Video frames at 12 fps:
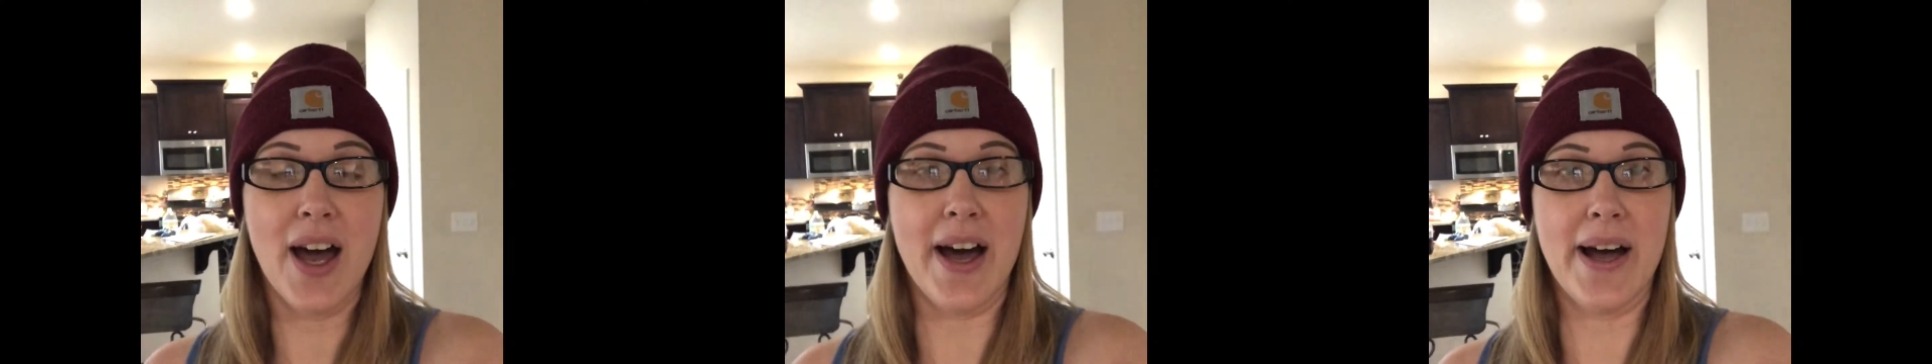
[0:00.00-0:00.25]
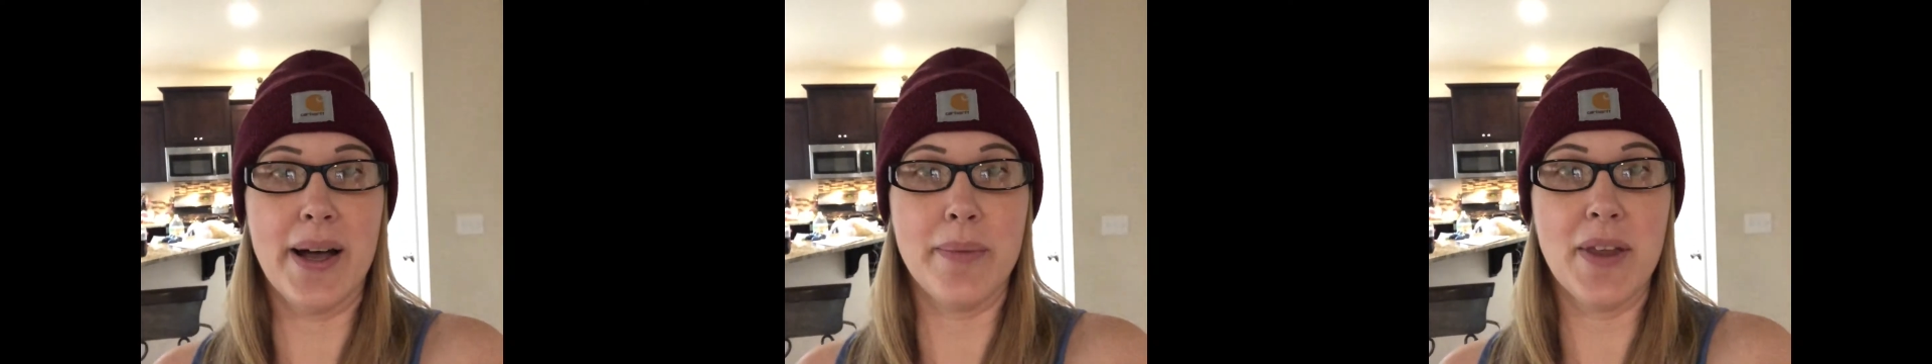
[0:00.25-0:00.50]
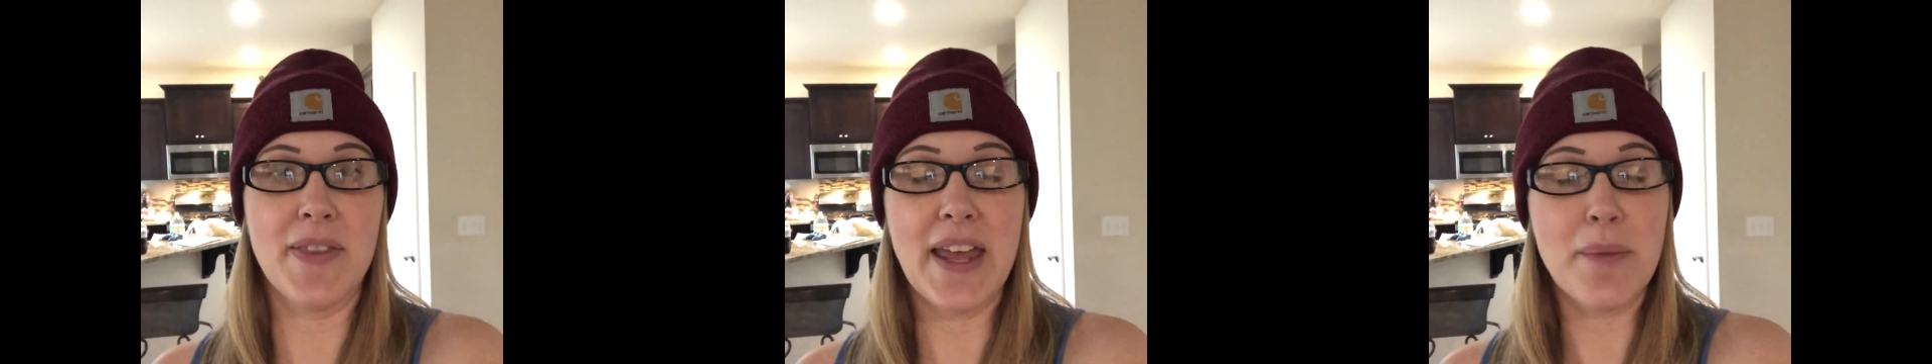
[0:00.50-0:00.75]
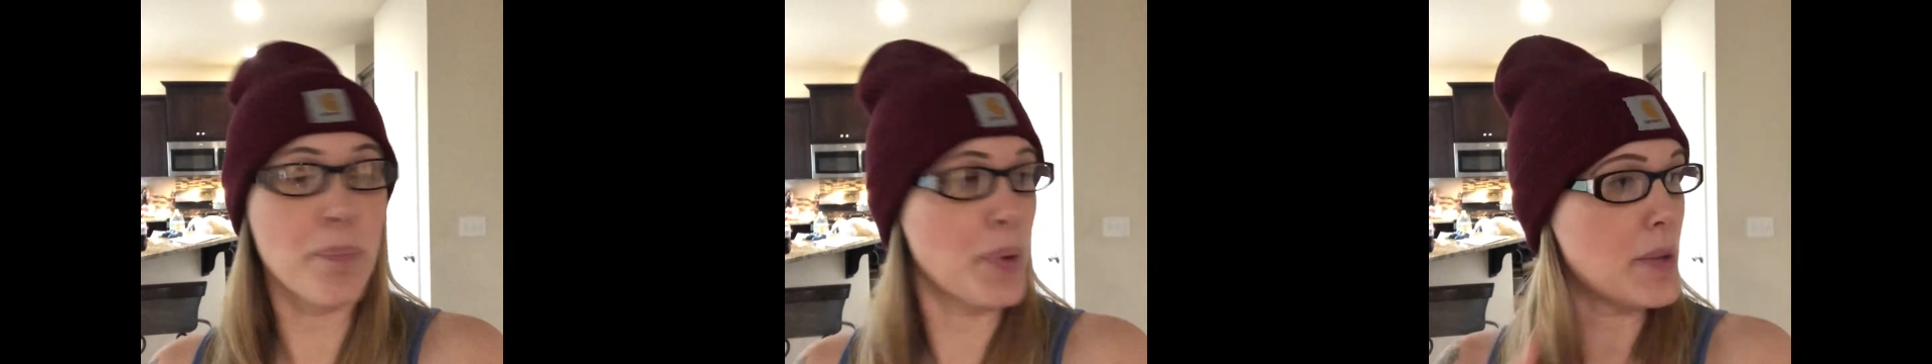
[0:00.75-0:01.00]
um, they
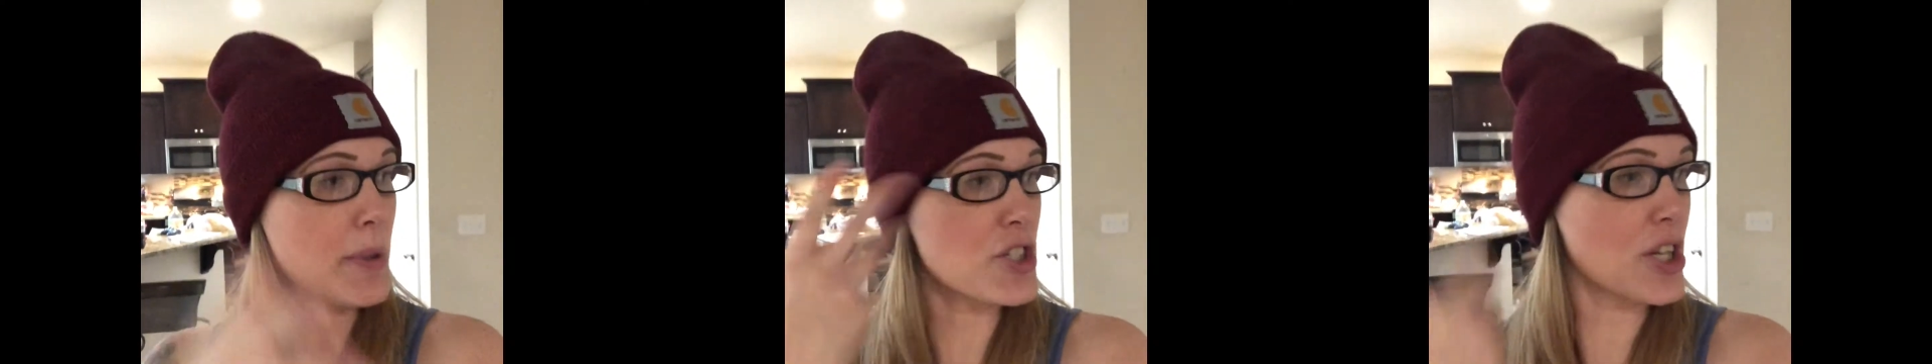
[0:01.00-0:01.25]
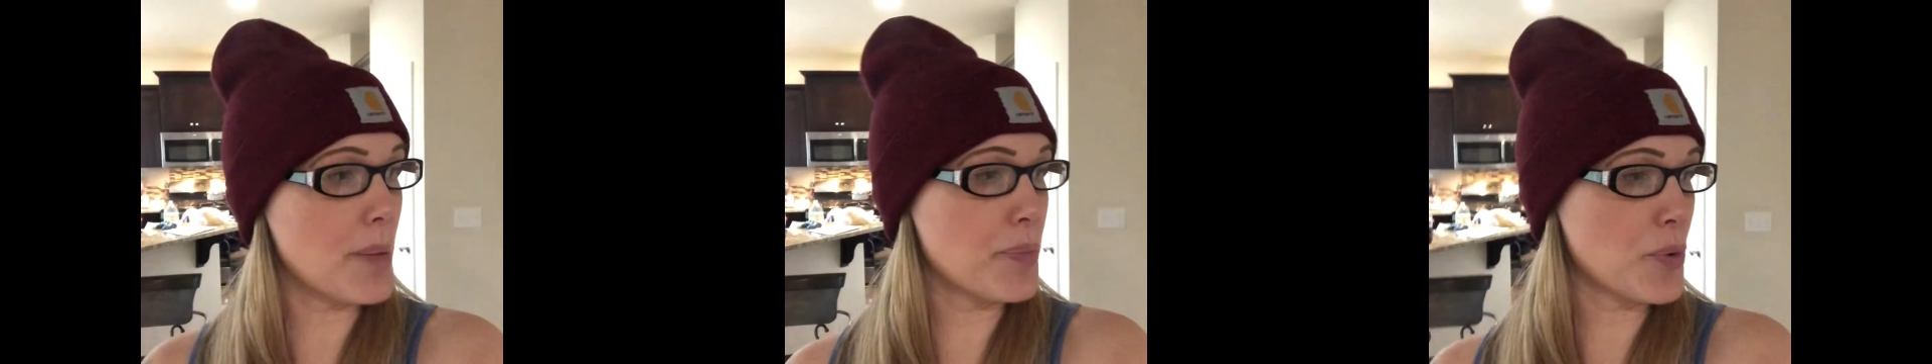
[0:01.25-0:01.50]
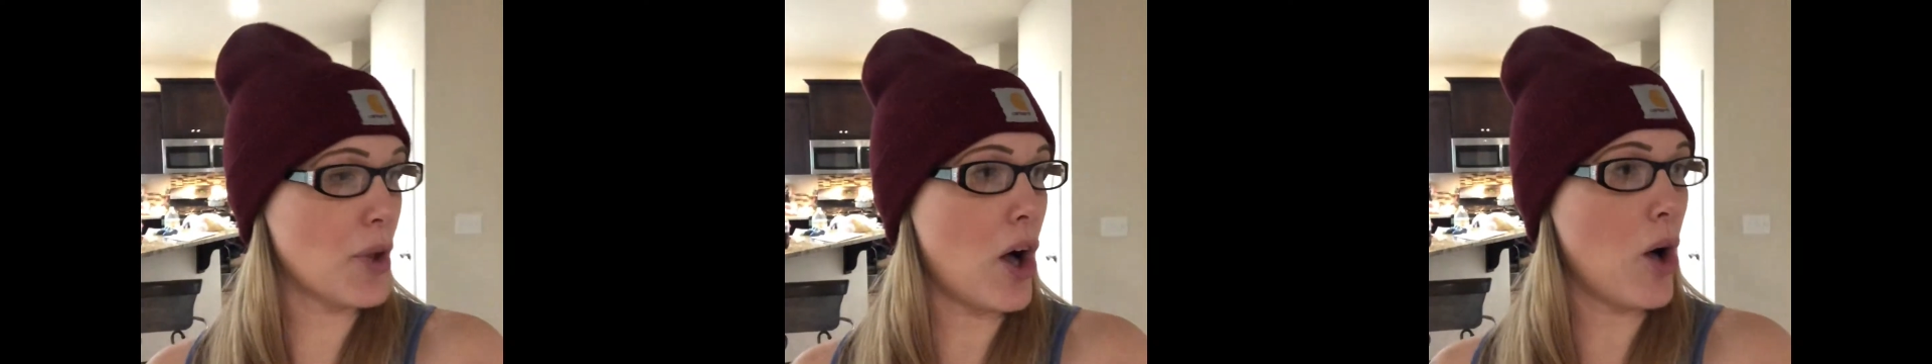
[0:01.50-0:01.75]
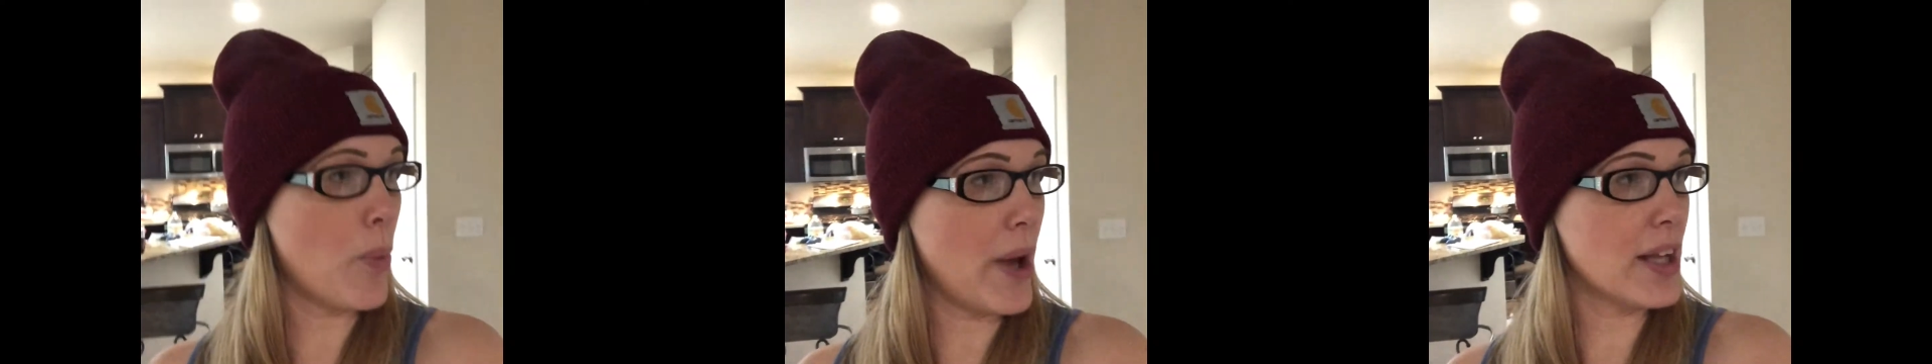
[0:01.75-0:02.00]
pretty much come through the
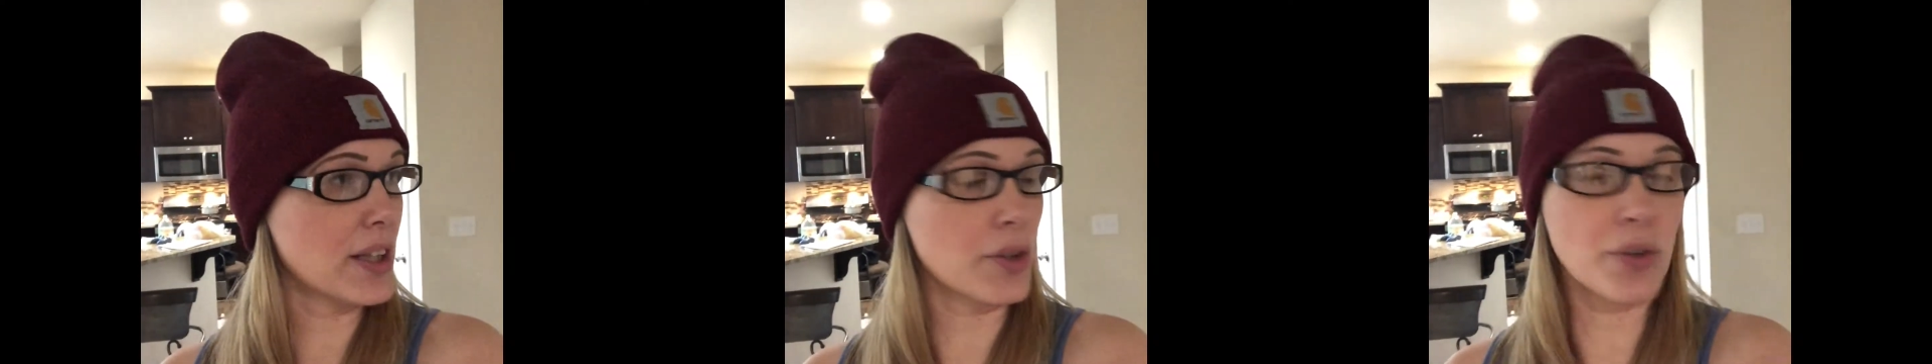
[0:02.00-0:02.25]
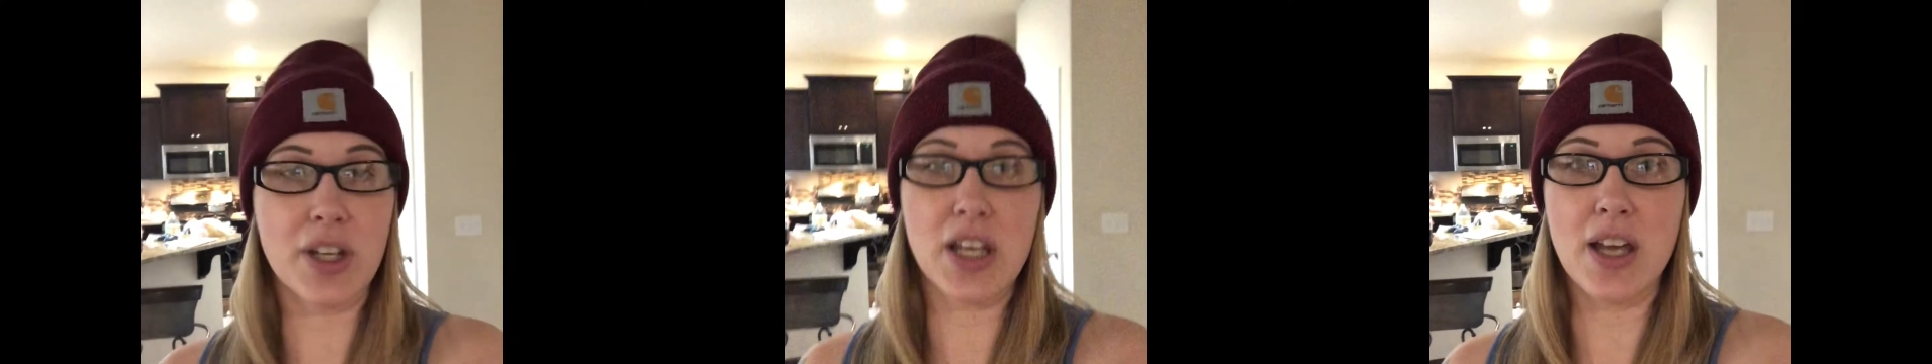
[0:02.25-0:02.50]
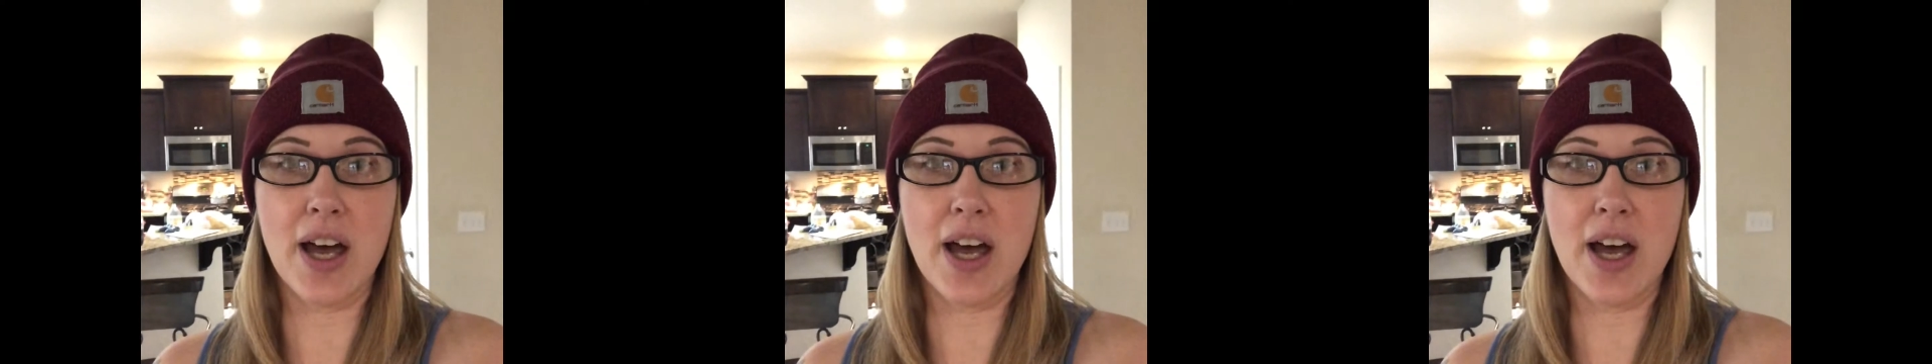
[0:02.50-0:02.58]
hallway, literally.